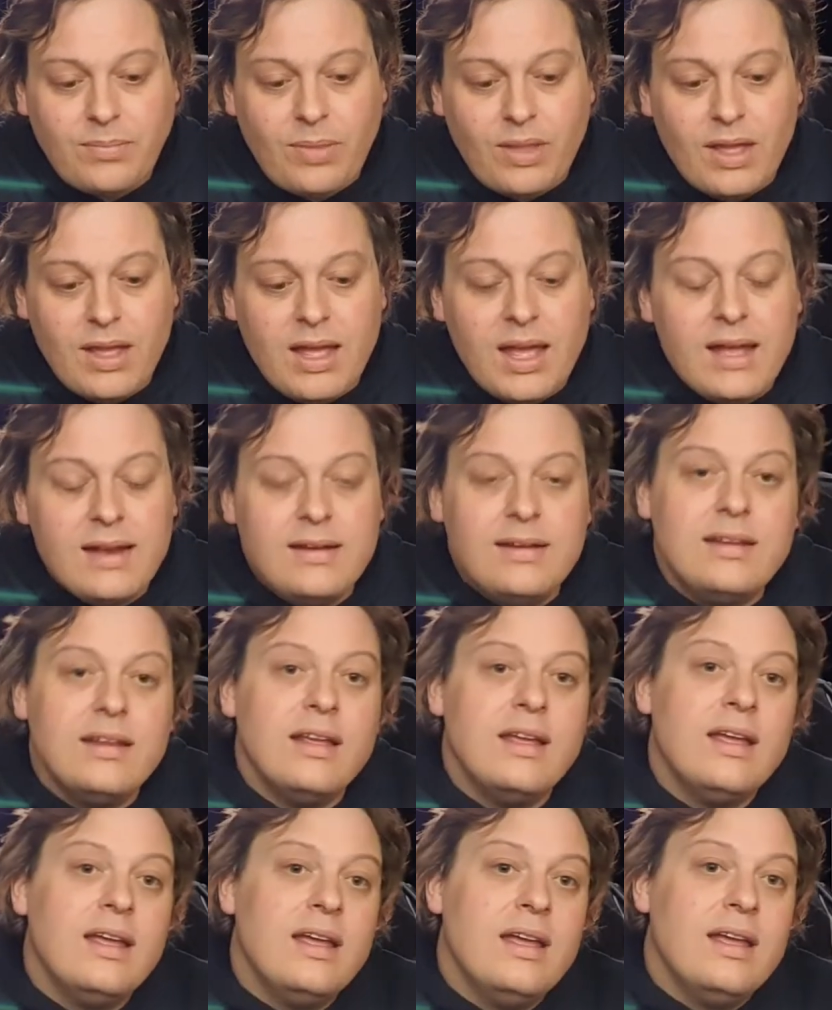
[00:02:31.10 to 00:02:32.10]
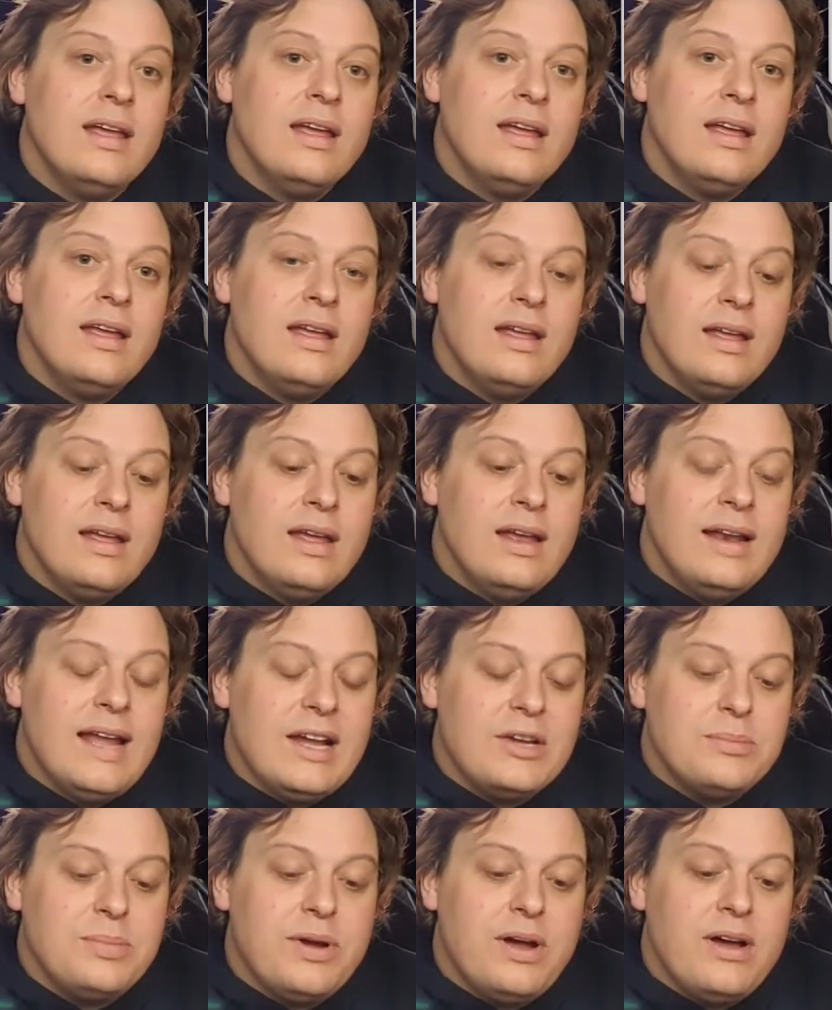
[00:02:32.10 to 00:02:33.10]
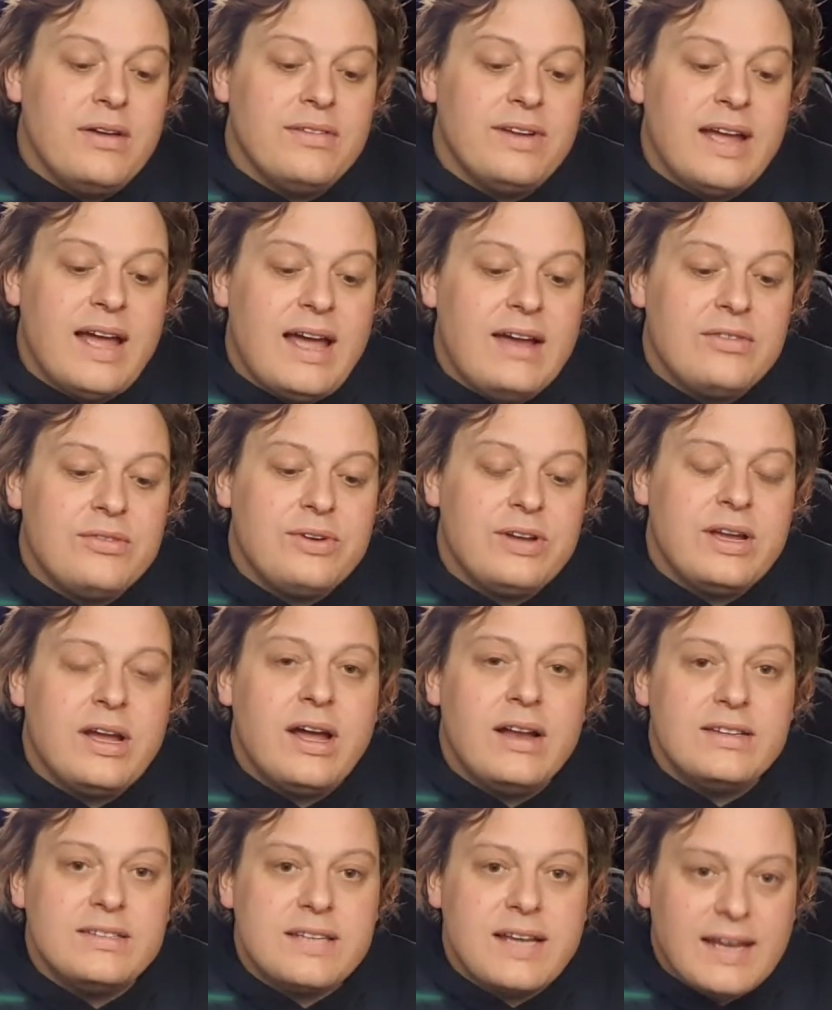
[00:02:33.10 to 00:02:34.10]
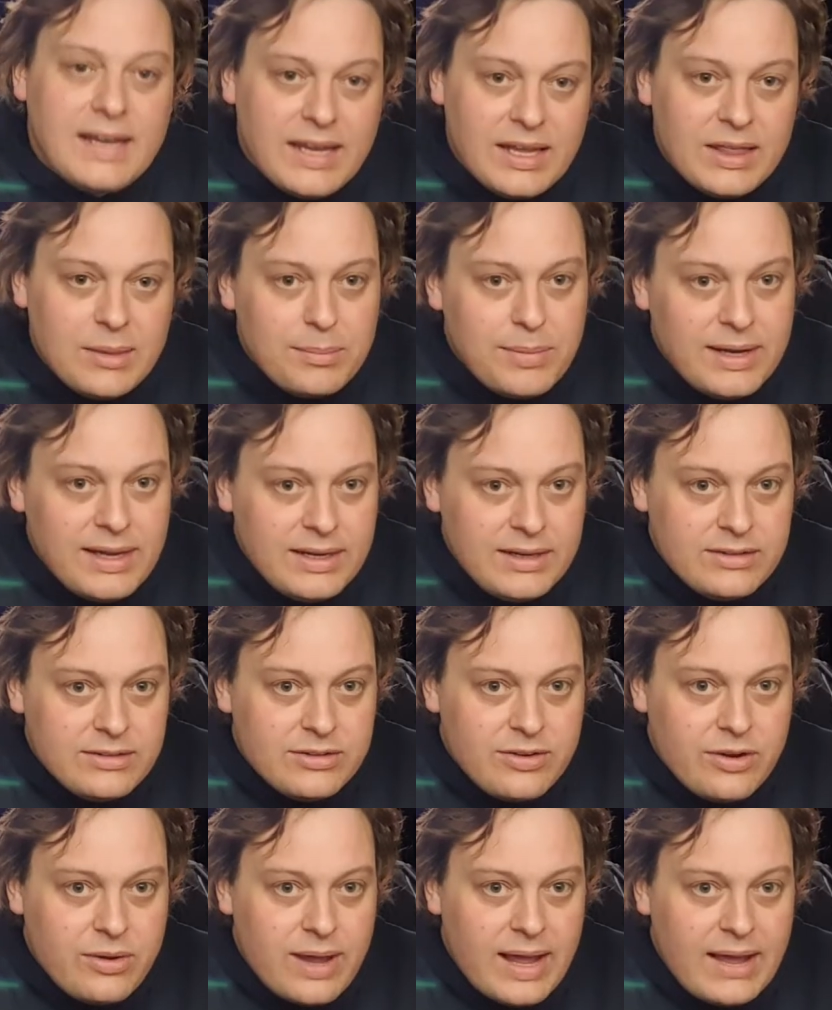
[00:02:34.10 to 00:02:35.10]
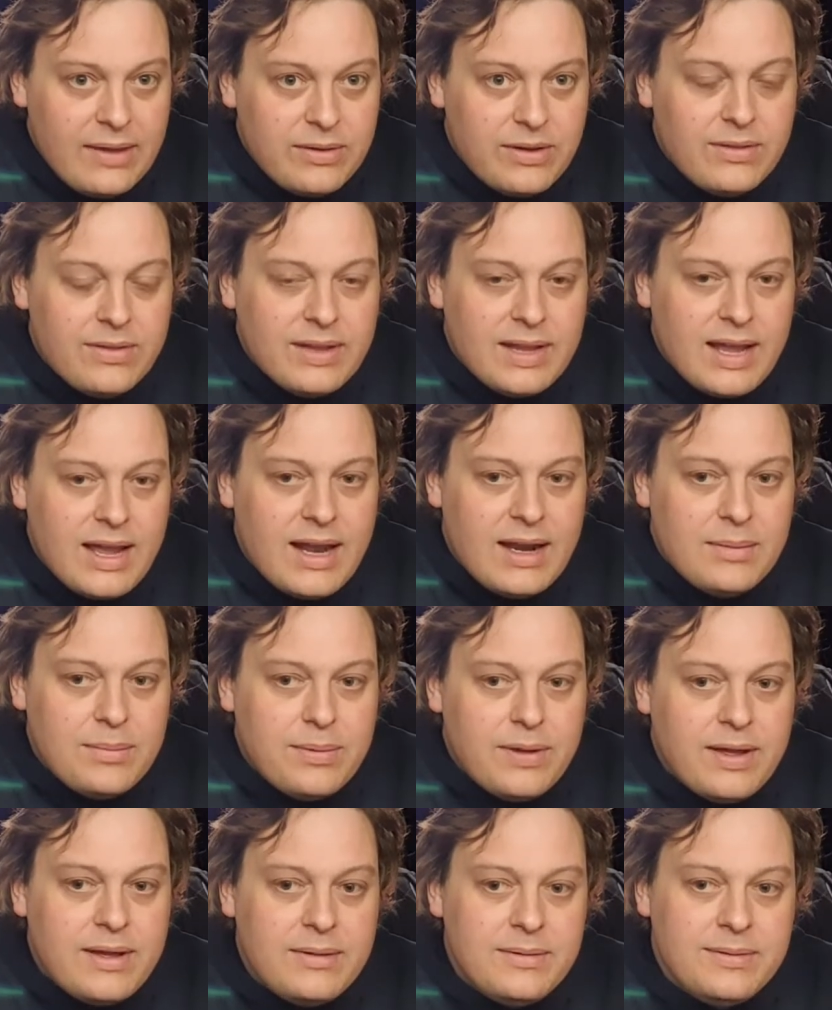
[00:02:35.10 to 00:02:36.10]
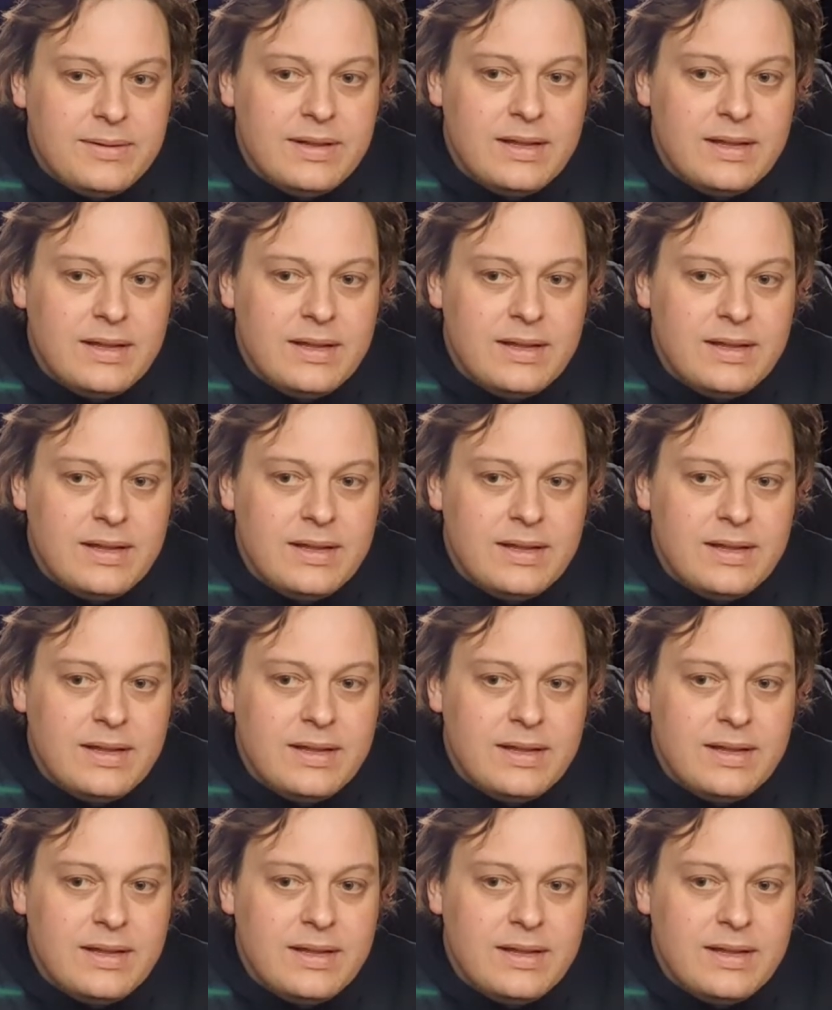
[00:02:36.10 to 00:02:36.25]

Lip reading: And the next part of it, as regards taking the bleed screw out on the caliper,